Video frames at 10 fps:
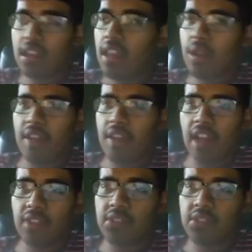Then we have
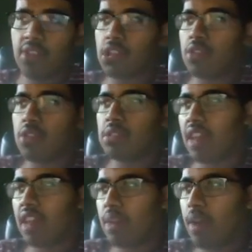LAFC versus Houston
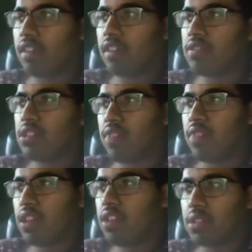Dynamo. LAFC
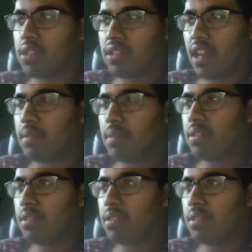defeated Houston Dynamo.